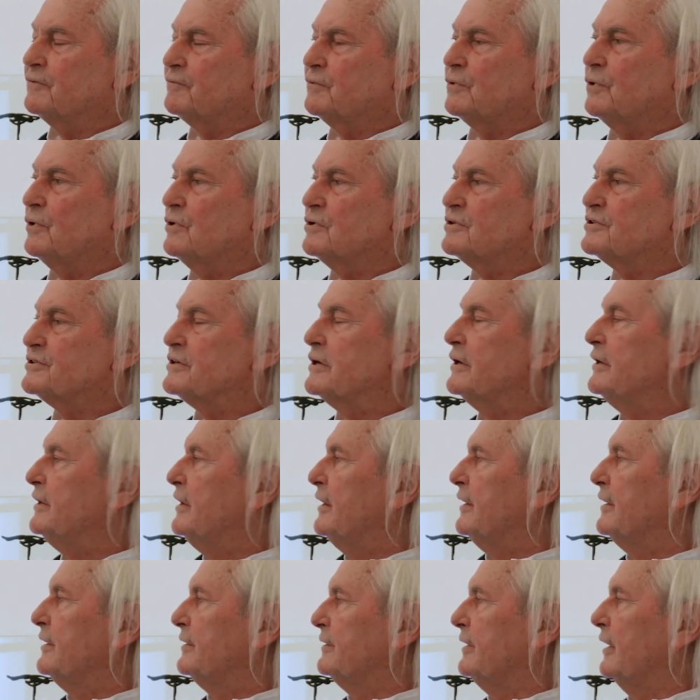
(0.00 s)
Of course,
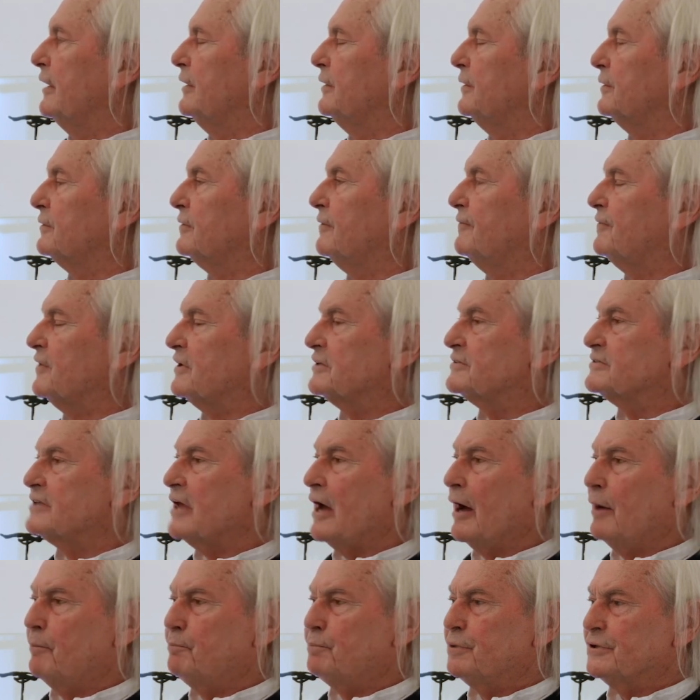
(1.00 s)
there are a lot of
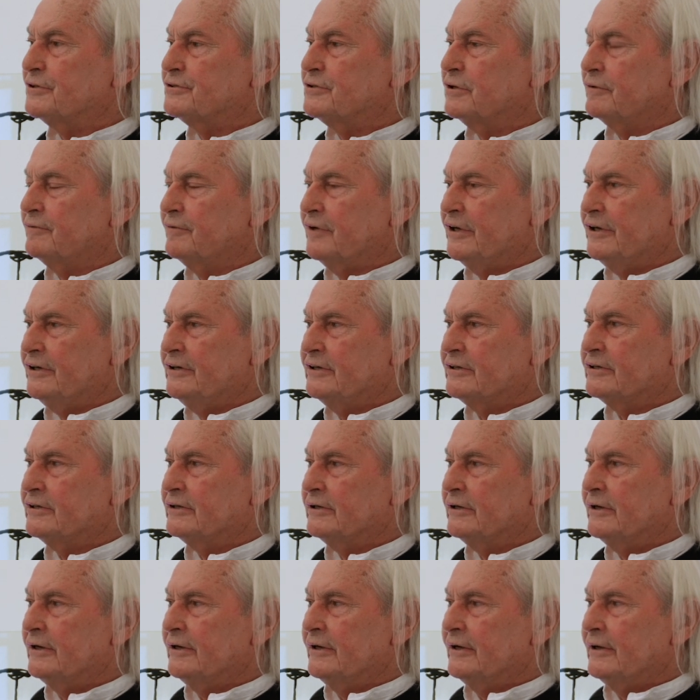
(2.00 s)
examples of it,
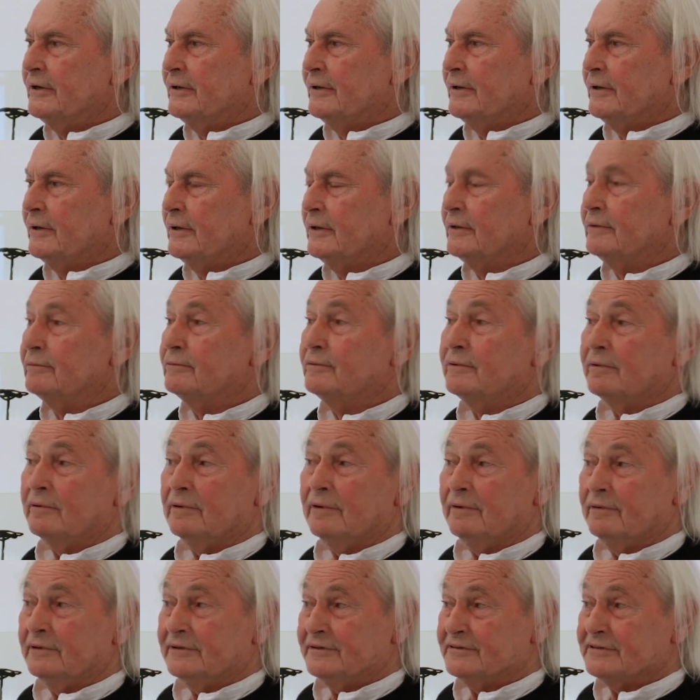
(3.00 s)
and
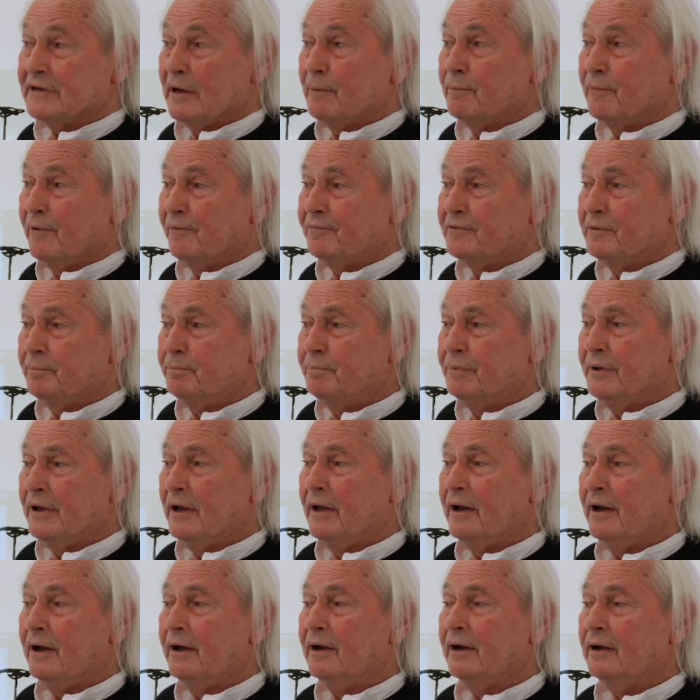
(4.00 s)
some of
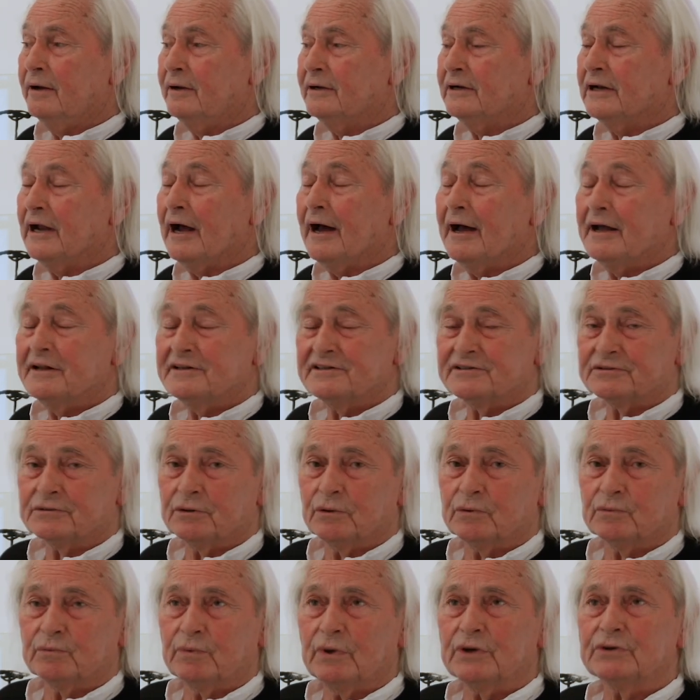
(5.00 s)
the clients
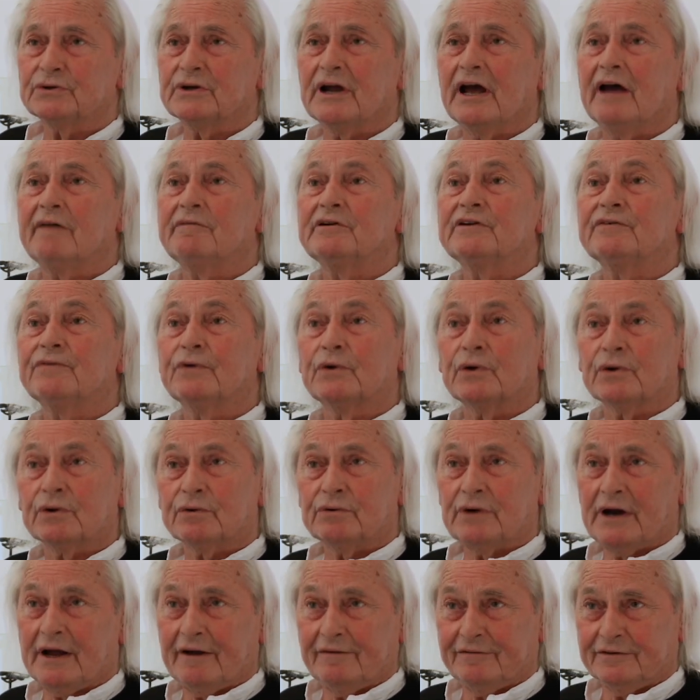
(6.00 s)
don't want to have it
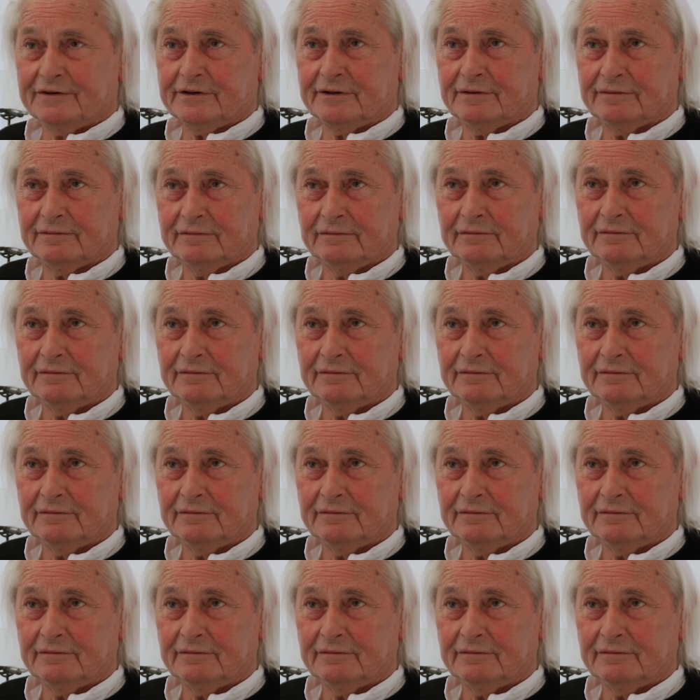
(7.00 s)
photographed.